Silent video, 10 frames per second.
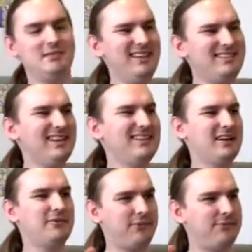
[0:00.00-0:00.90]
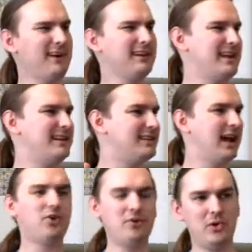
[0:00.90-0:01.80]
this is a fucking
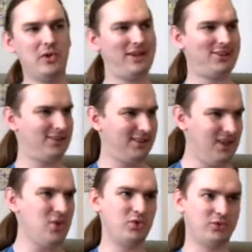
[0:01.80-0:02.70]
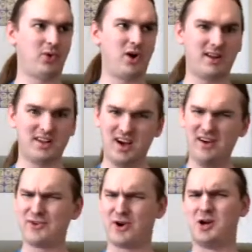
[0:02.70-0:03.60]
terrible excuse for a
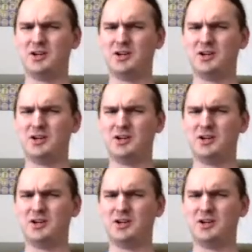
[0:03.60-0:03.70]
cover.